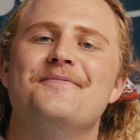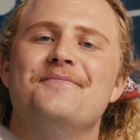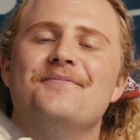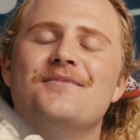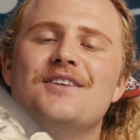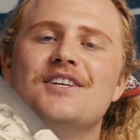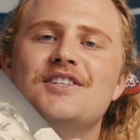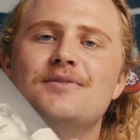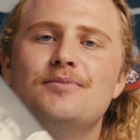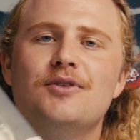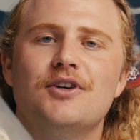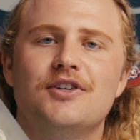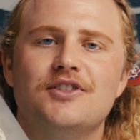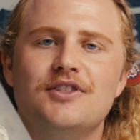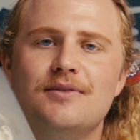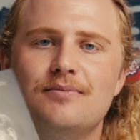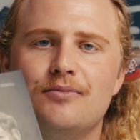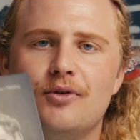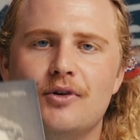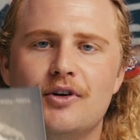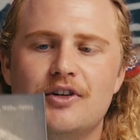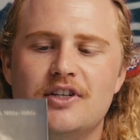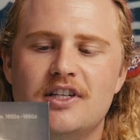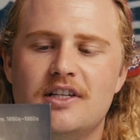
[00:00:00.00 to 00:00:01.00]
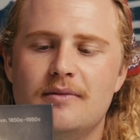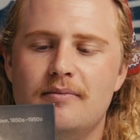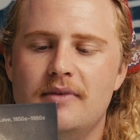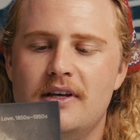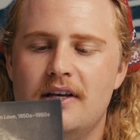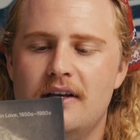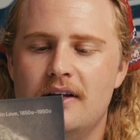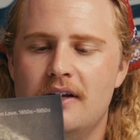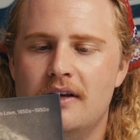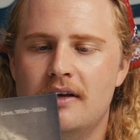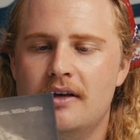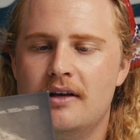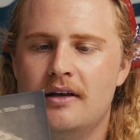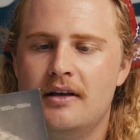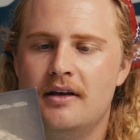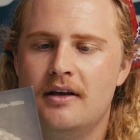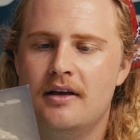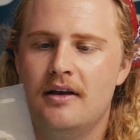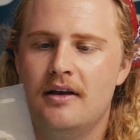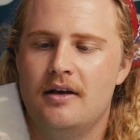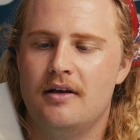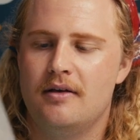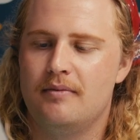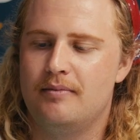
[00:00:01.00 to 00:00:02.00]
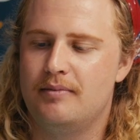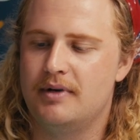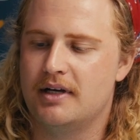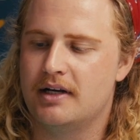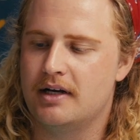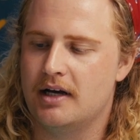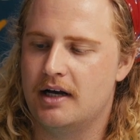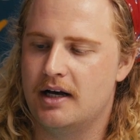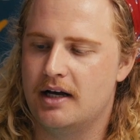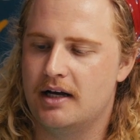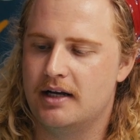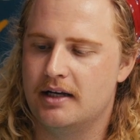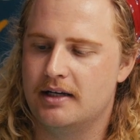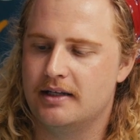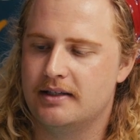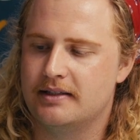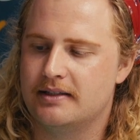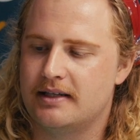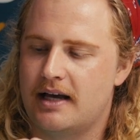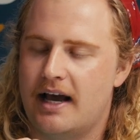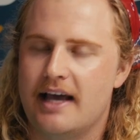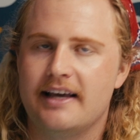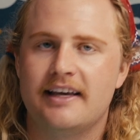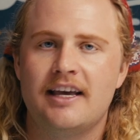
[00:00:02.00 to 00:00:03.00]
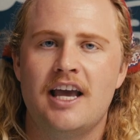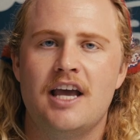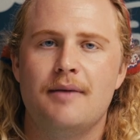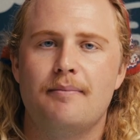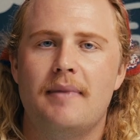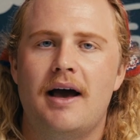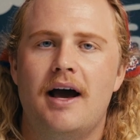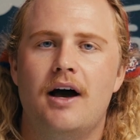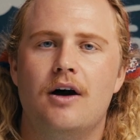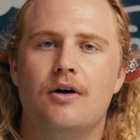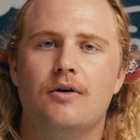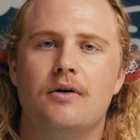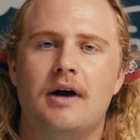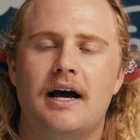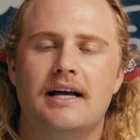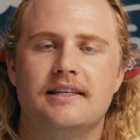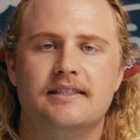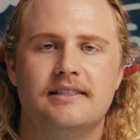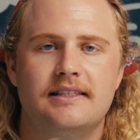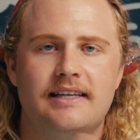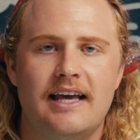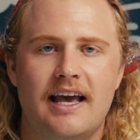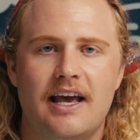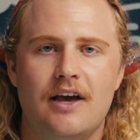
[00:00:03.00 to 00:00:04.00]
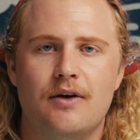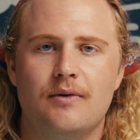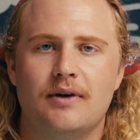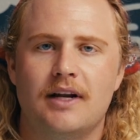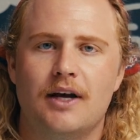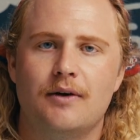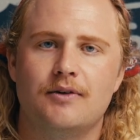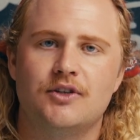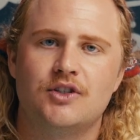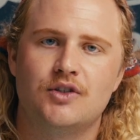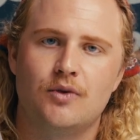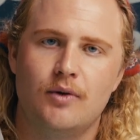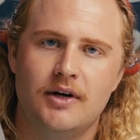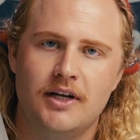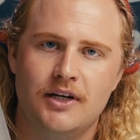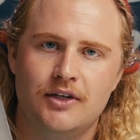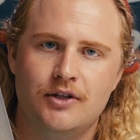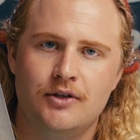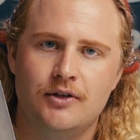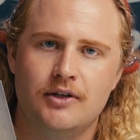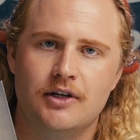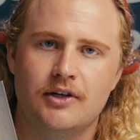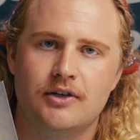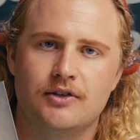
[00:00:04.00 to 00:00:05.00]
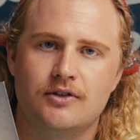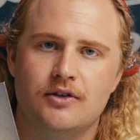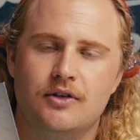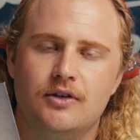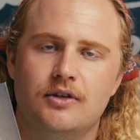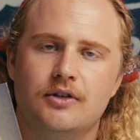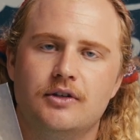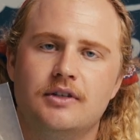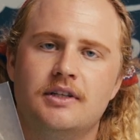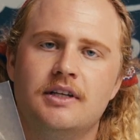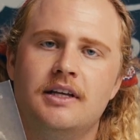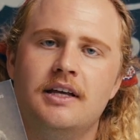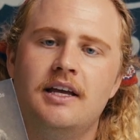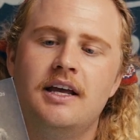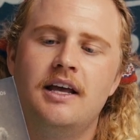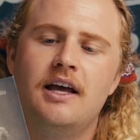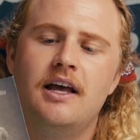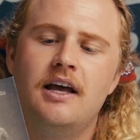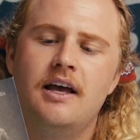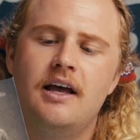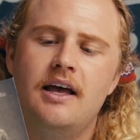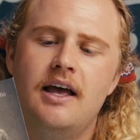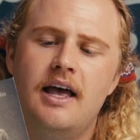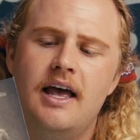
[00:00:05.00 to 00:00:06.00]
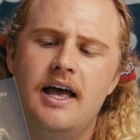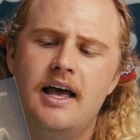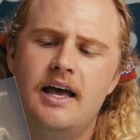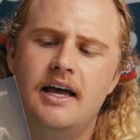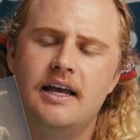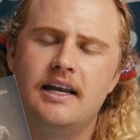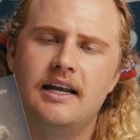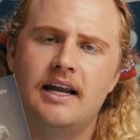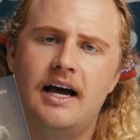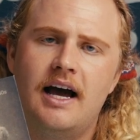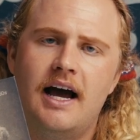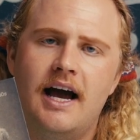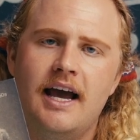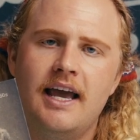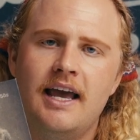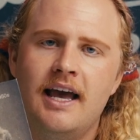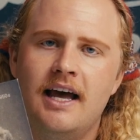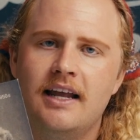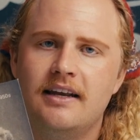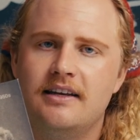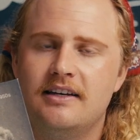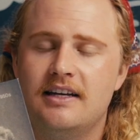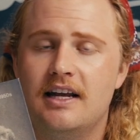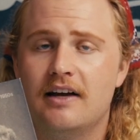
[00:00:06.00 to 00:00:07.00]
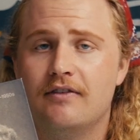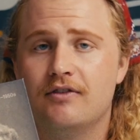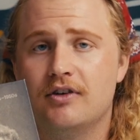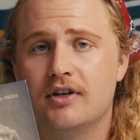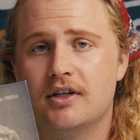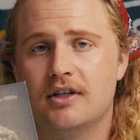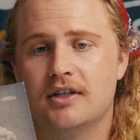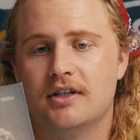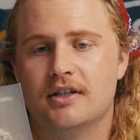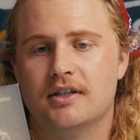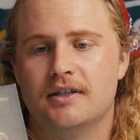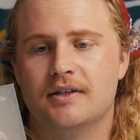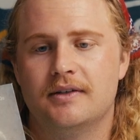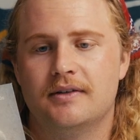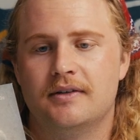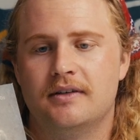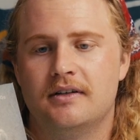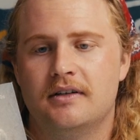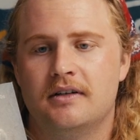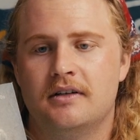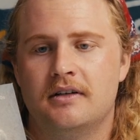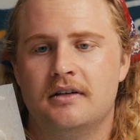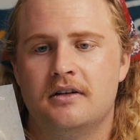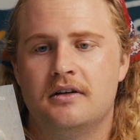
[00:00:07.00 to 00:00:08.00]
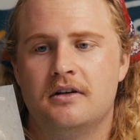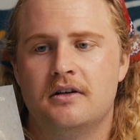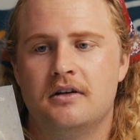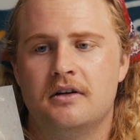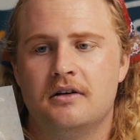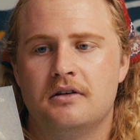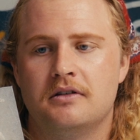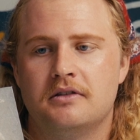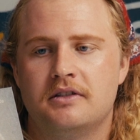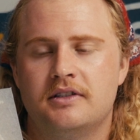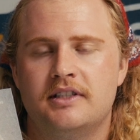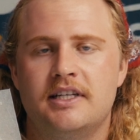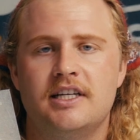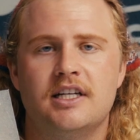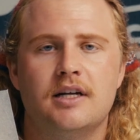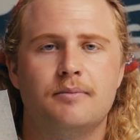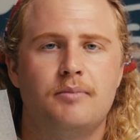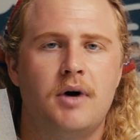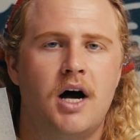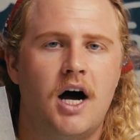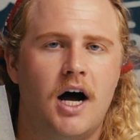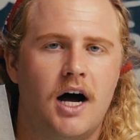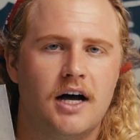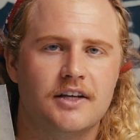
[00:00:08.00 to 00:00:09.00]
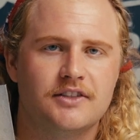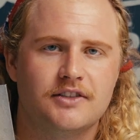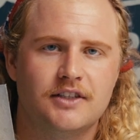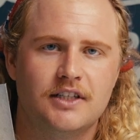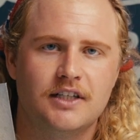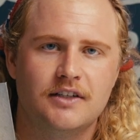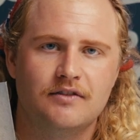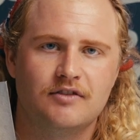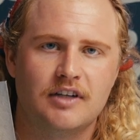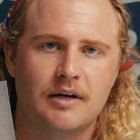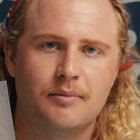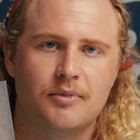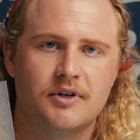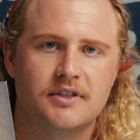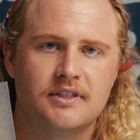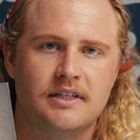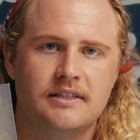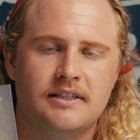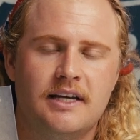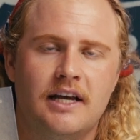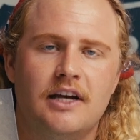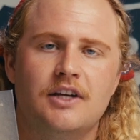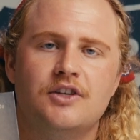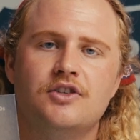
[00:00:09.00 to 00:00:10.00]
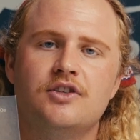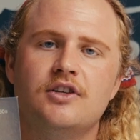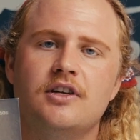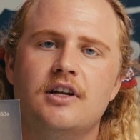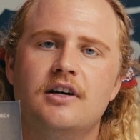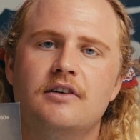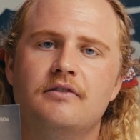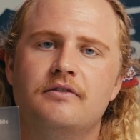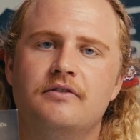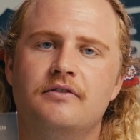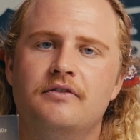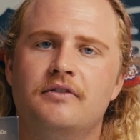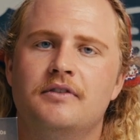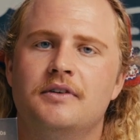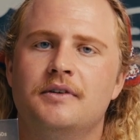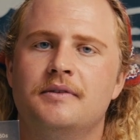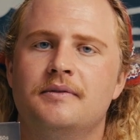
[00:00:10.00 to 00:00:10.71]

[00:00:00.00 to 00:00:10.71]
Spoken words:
This book's important to me because I came out as gay when I was 22 years old, and I had never seen a positive representation of